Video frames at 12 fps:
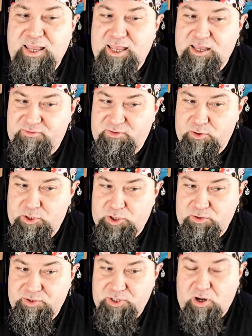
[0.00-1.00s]
If you
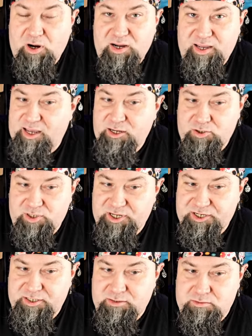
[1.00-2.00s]
choose Arcane
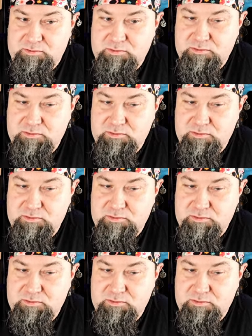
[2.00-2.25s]
Tradition,